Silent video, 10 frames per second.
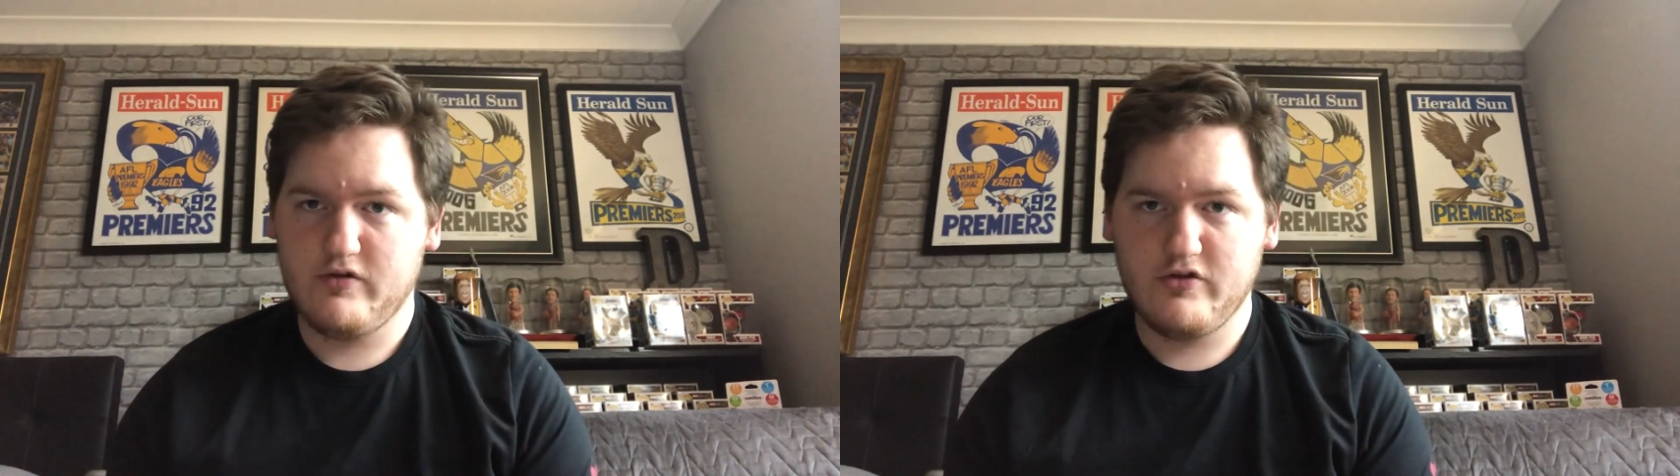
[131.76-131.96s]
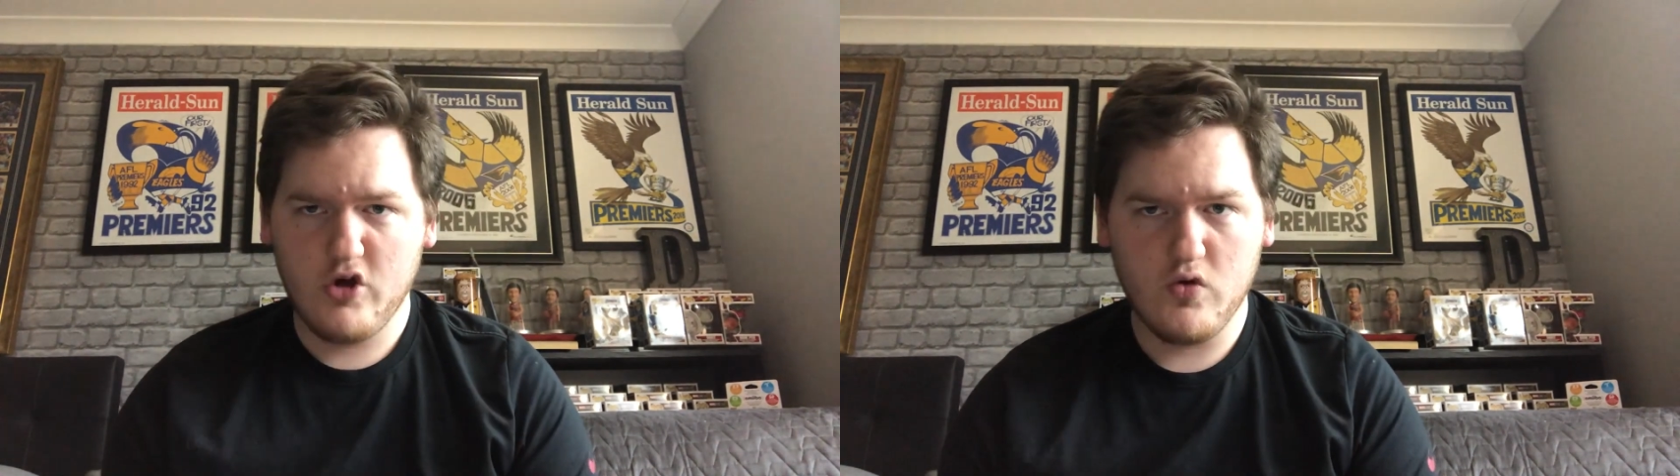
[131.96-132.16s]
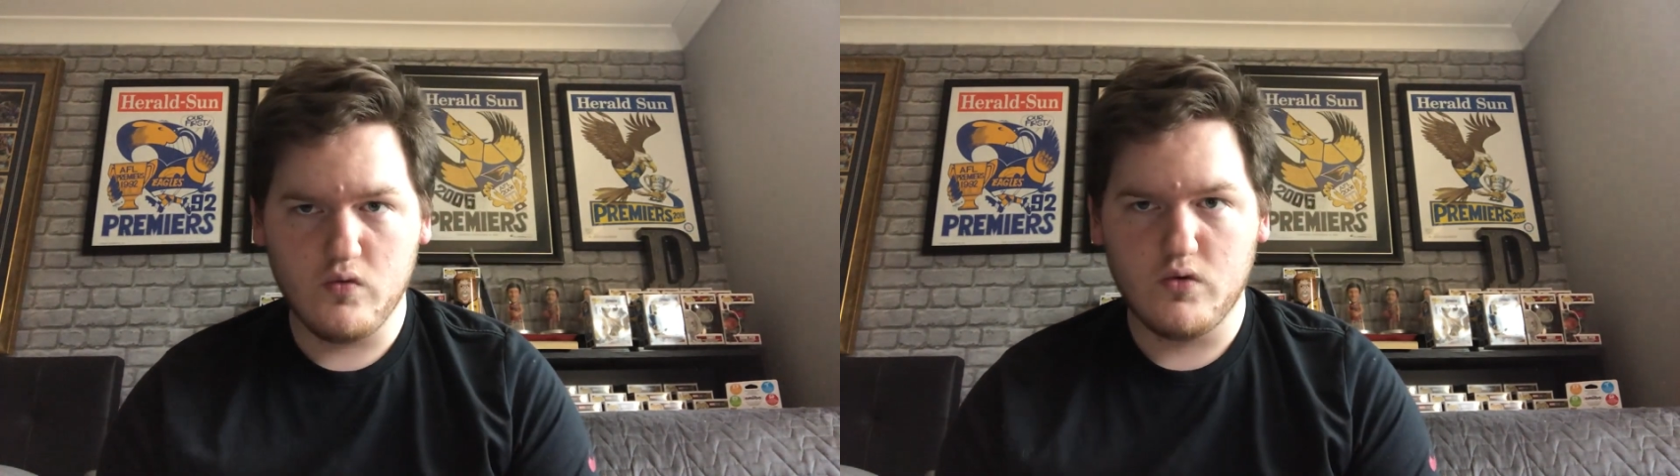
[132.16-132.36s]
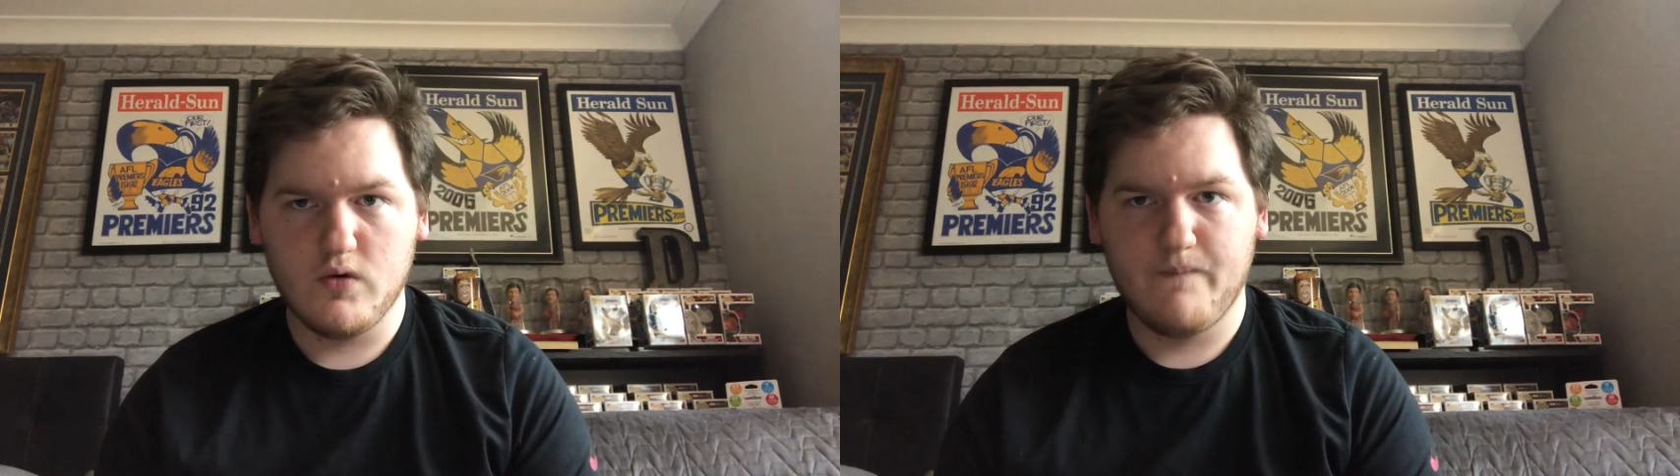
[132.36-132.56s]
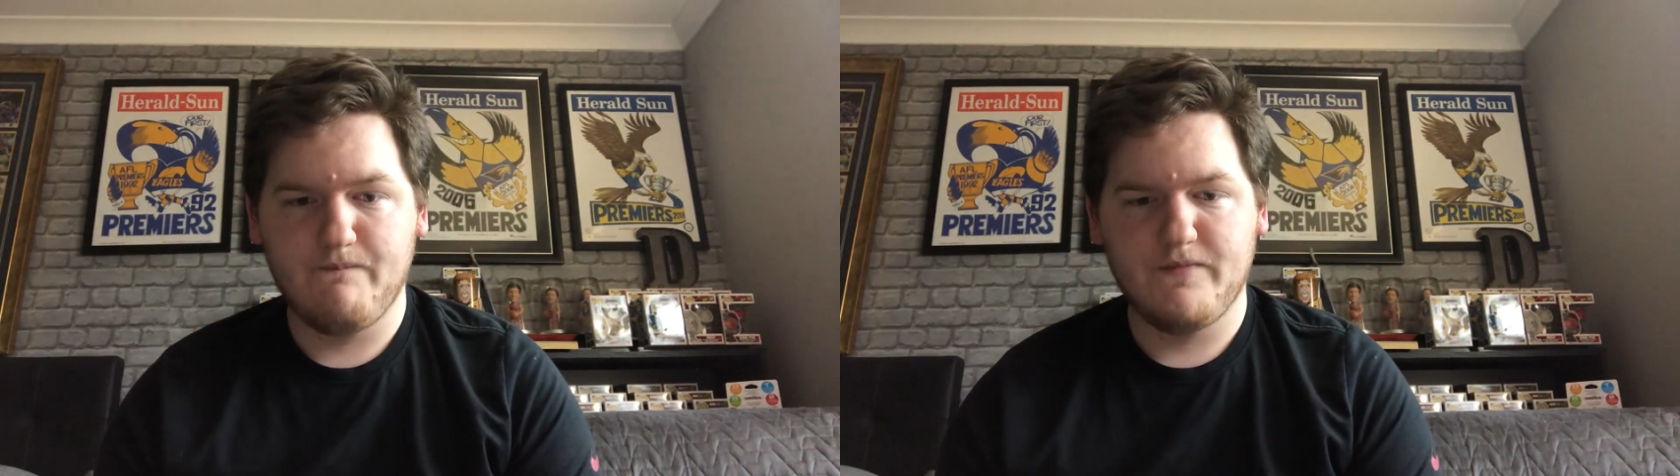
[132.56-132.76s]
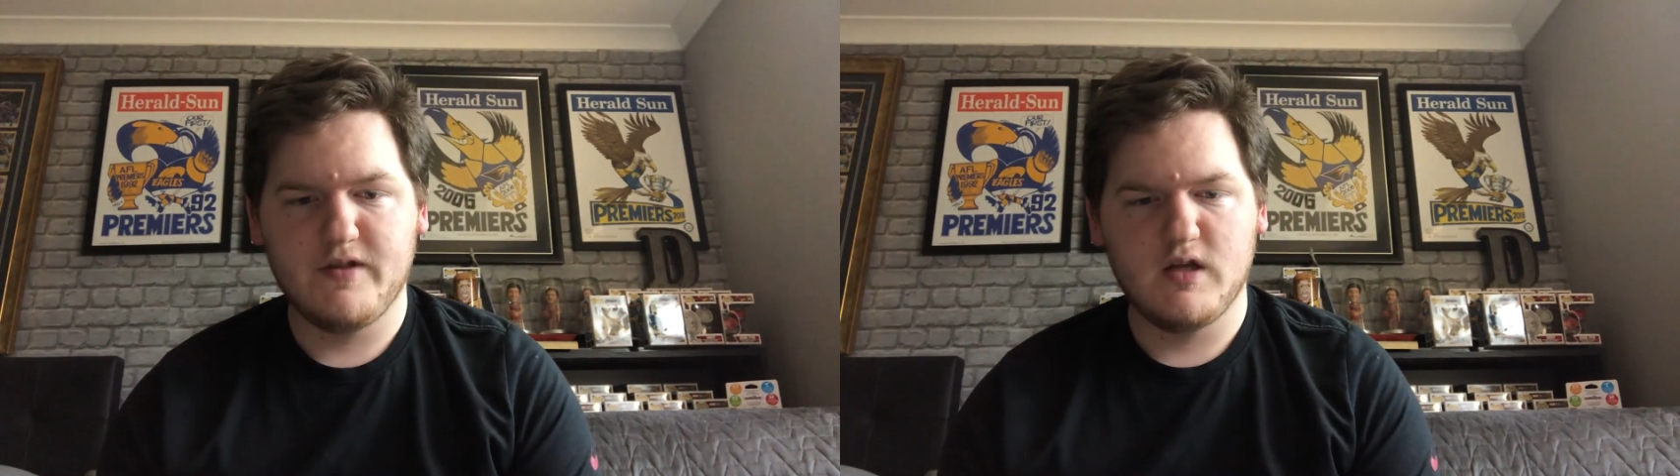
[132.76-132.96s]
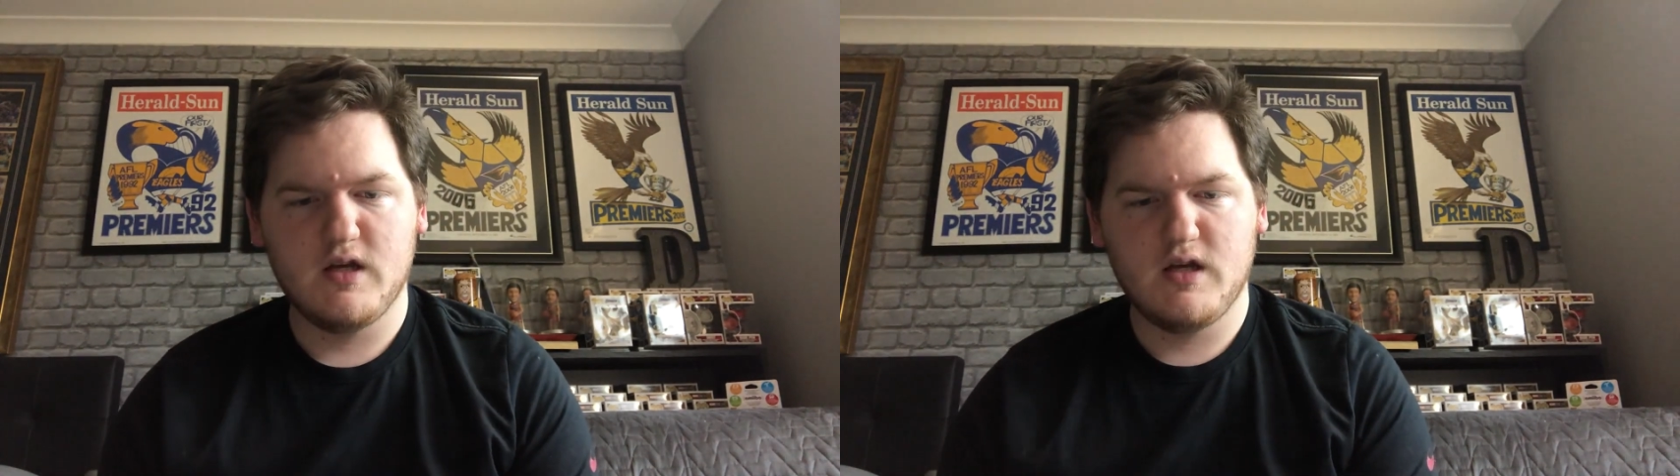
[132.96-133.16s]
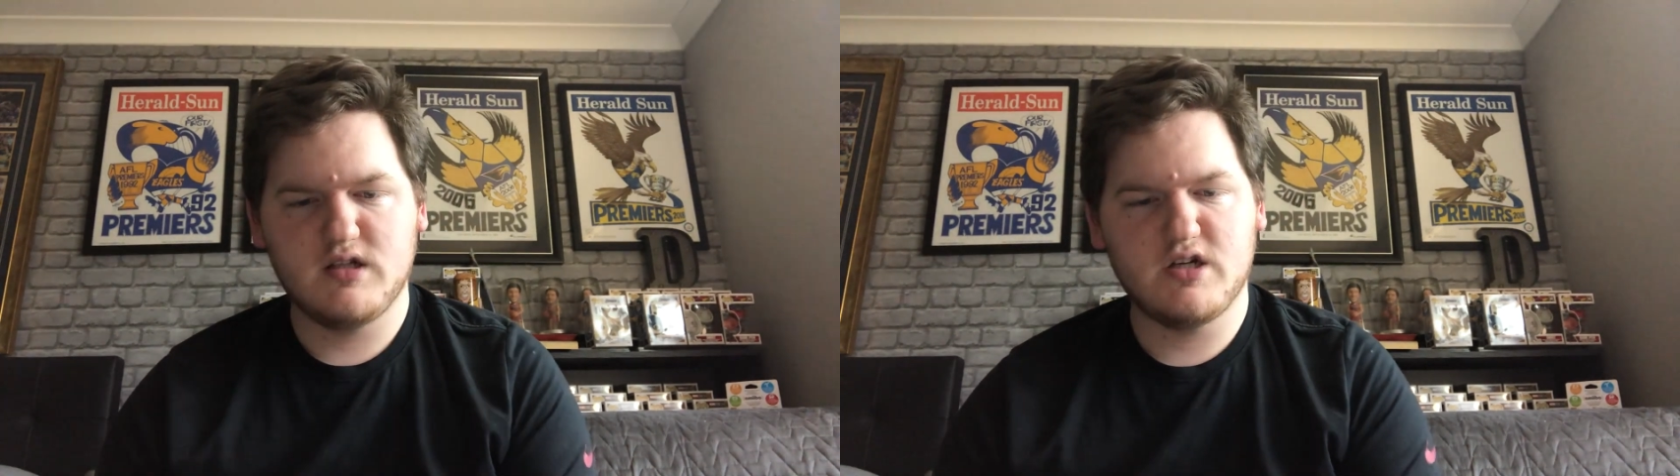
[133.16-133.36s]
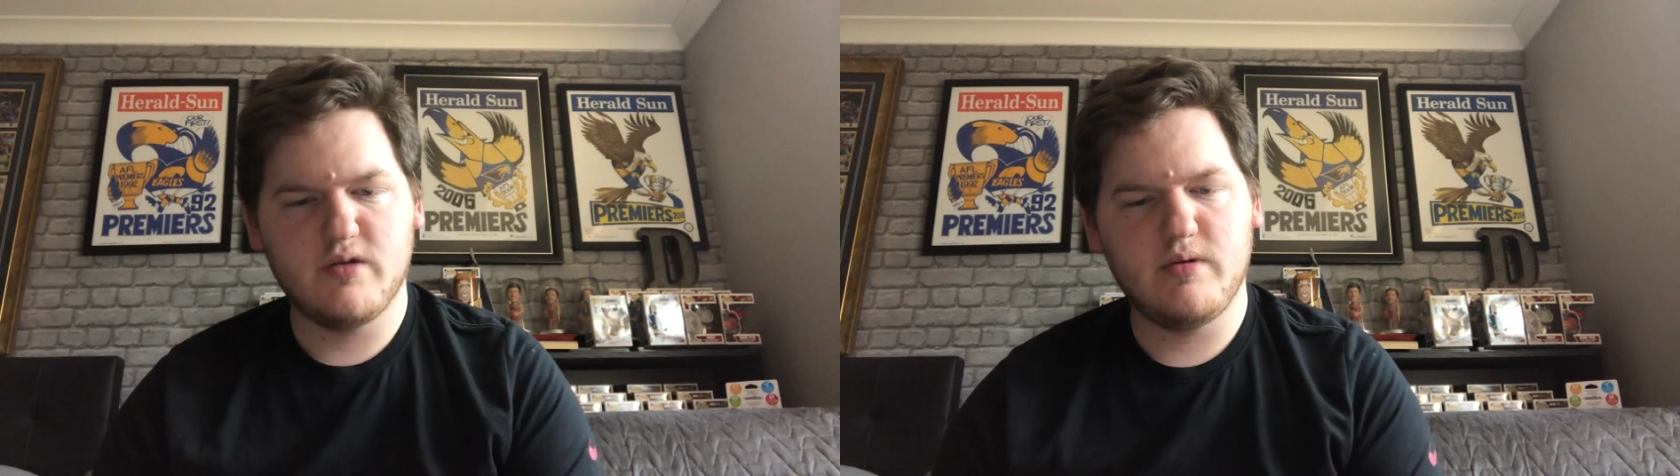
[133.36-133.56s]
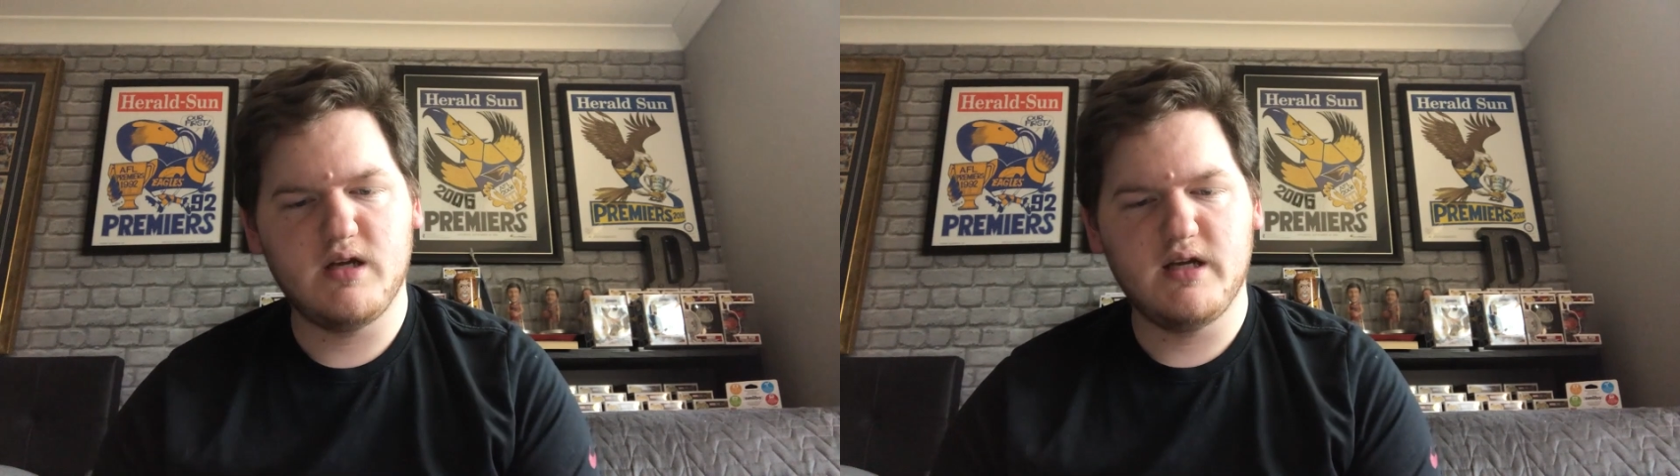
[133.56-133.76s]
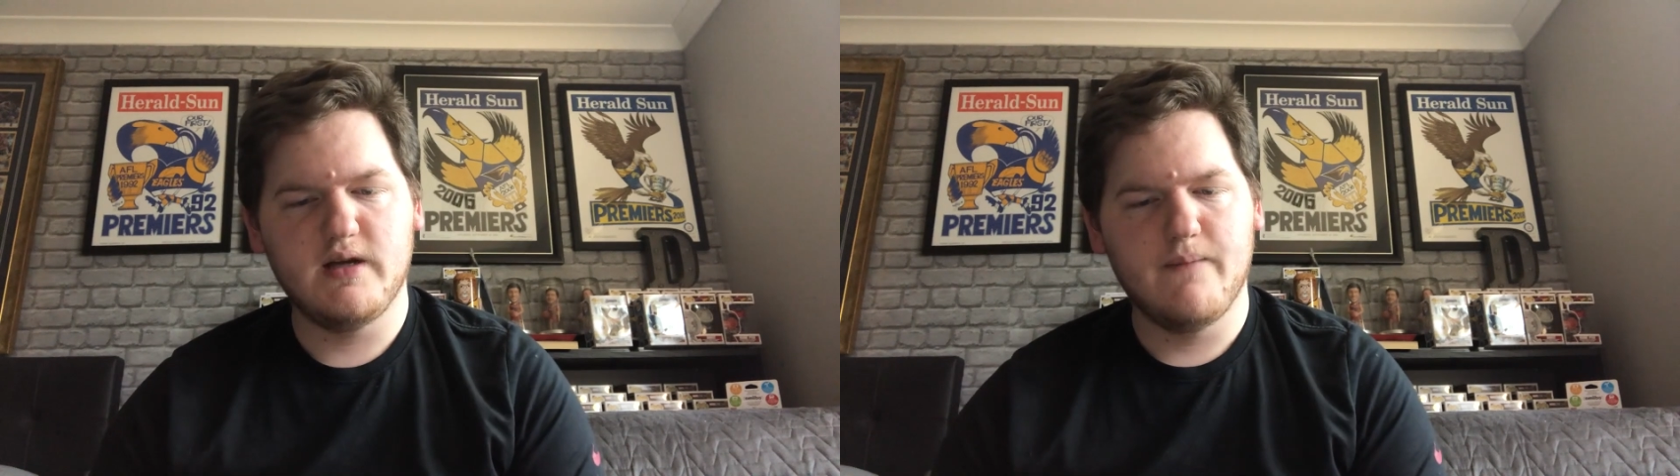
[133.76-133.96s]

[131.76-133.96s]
2 is going to be